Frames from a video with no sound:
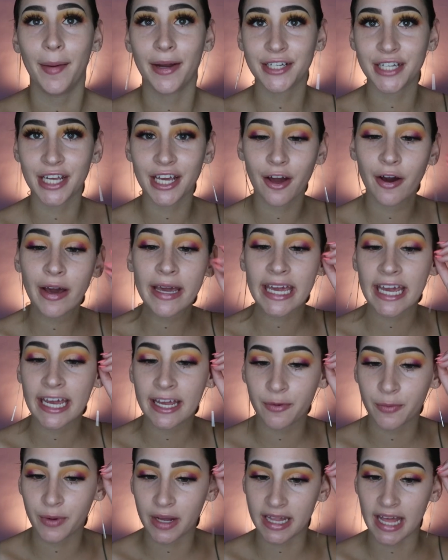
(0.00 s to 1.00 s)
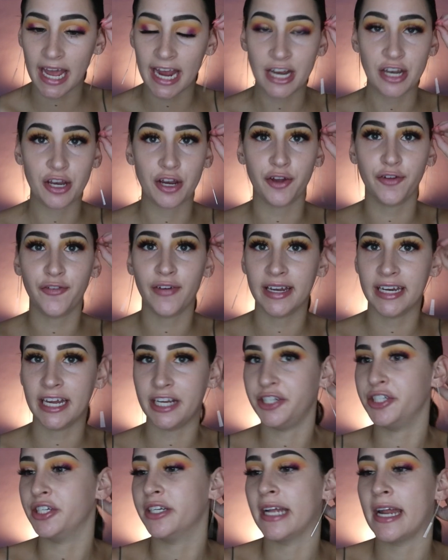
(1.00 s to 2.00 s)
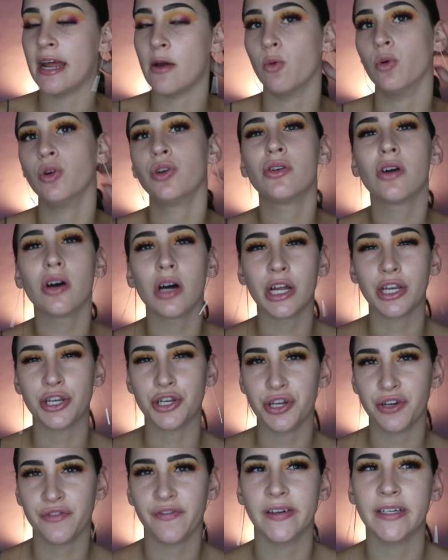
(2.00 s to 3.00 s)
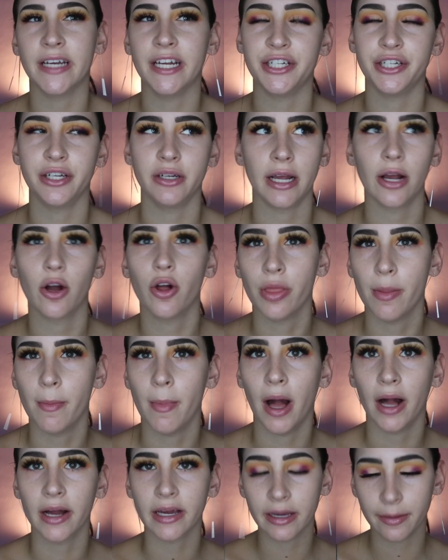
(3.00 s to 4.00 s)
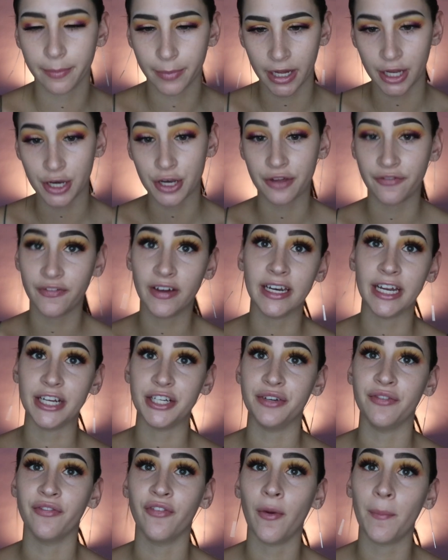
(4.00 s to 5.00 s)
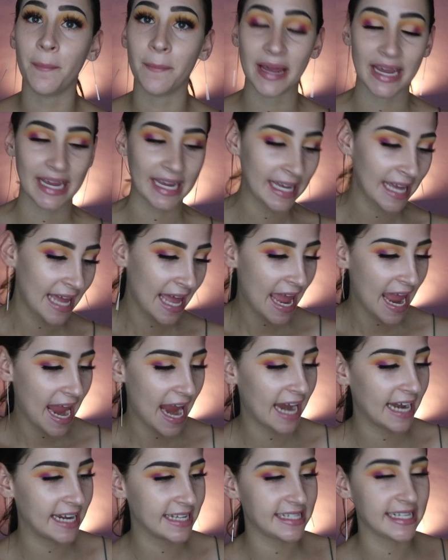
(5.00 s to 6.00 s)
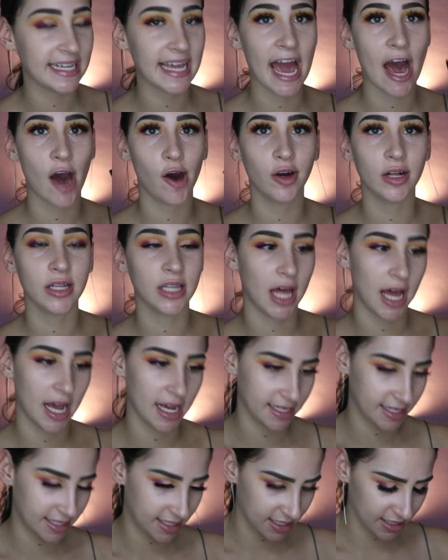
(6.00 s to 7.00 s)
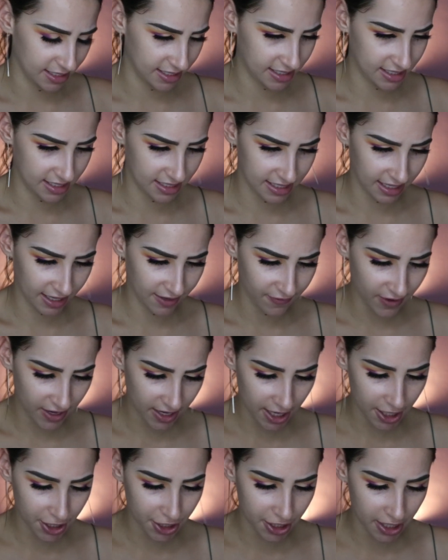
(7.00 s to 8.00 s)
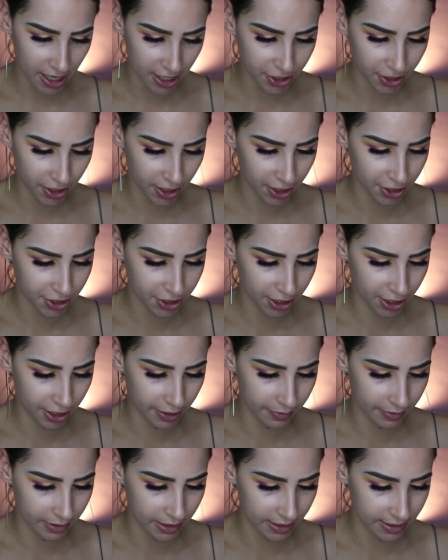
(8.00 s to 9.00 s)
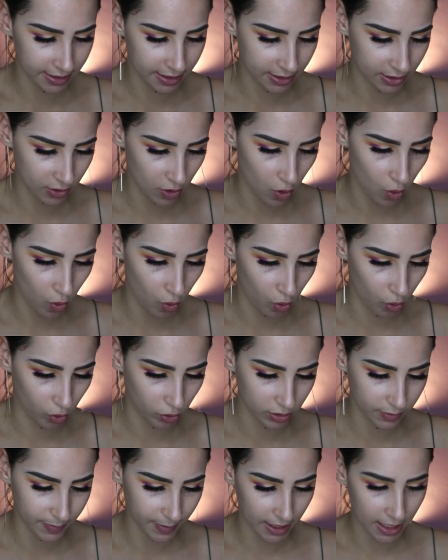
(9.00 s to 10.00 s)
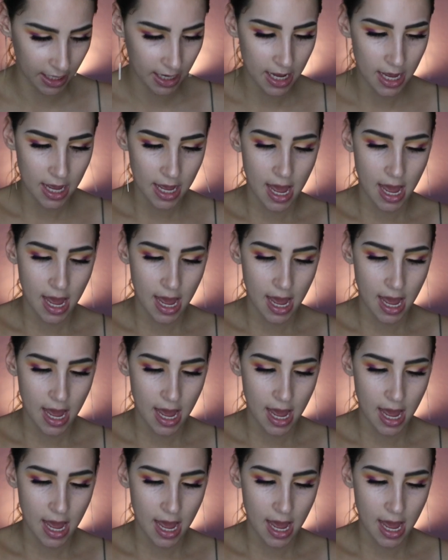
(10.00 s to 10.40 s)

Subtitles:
I'm actually going in with a new foundation today. Well, not a new foundation like on the market, but a new foundation for me. It is the Hourglass the stick foundation. I don't actually know what this is called, but